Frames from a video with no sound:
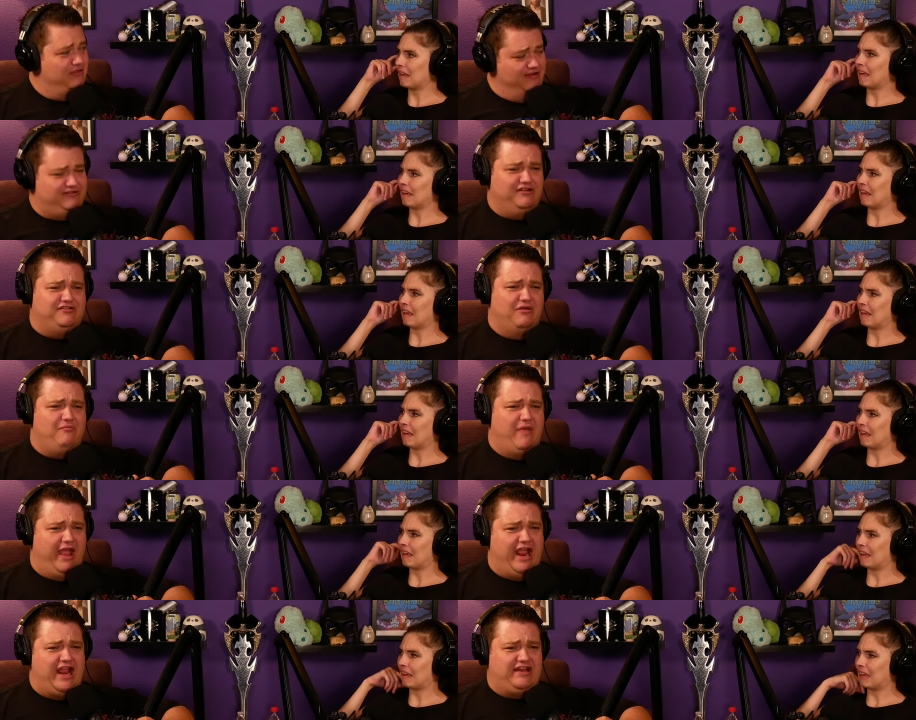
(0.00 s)
Speaker 1: This is
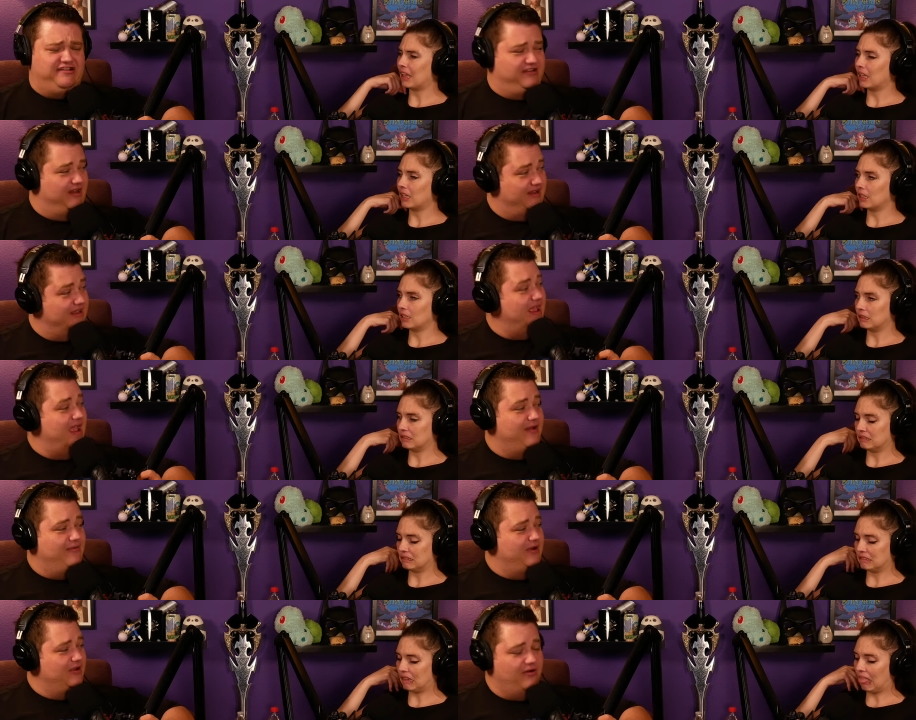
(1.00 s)
amazing." Yeah,
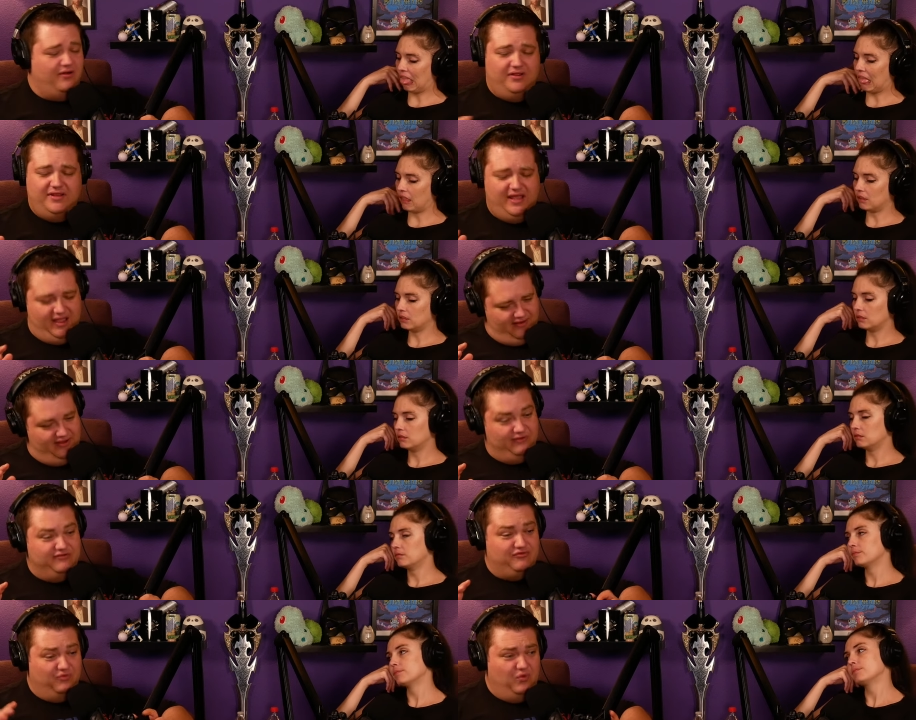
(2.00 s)
went a whole yeah. yeah. It
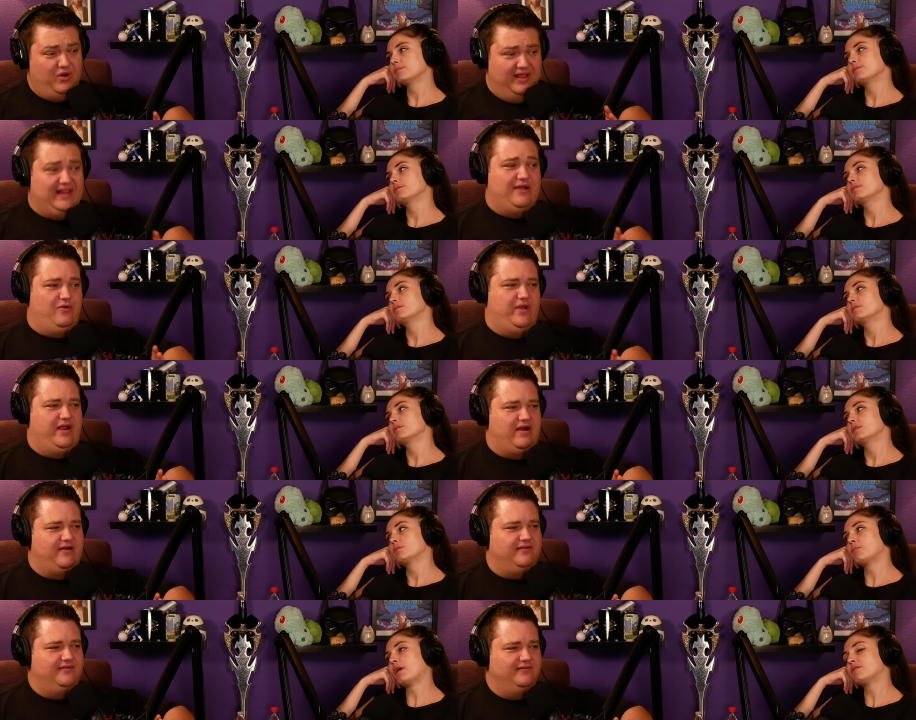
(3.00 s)
was really
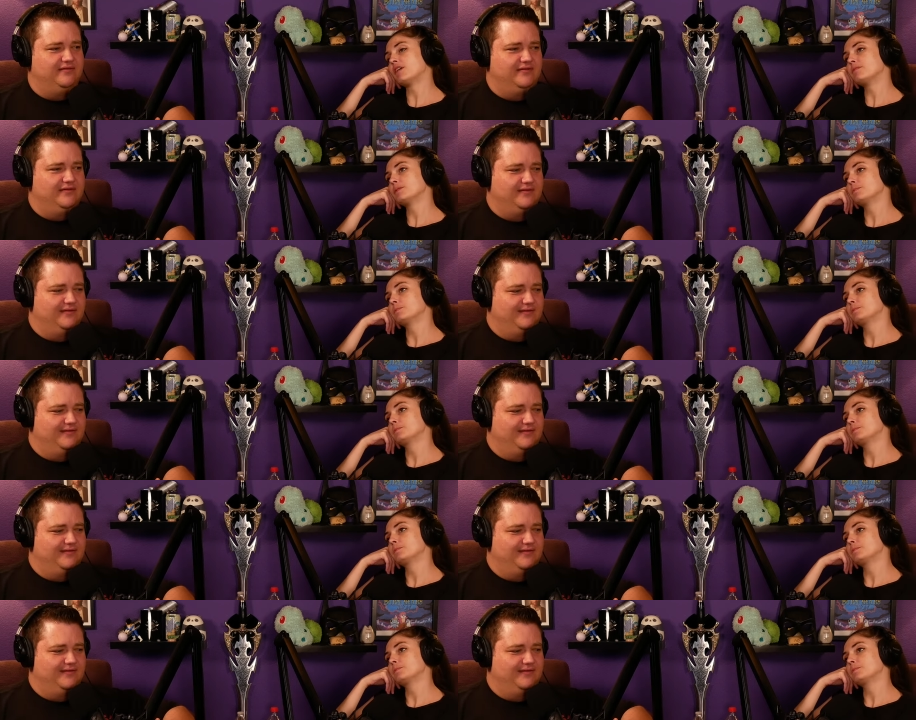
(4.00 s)
weird. Bad vibes.